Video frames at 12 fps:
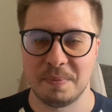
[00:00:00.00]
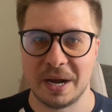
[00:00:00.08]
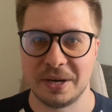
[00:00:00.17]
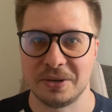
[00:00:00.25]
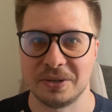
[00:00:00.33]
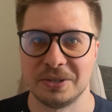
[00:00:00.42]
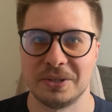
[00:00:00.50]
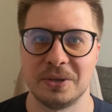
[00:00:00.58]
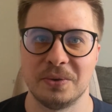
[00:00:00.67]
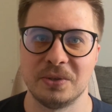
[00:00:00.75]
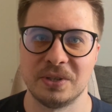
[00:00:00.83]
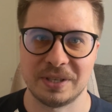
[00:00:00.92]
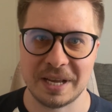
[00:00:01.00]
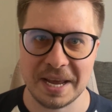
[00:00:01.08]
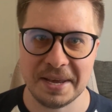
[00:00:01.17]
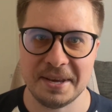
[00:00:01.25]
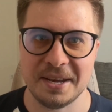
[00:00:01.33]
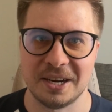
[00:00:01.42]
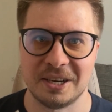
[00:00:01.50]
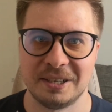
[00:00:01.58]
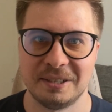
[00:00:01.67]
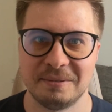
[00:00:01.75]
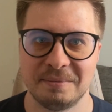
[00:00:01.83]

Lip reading: pattern, so stay here.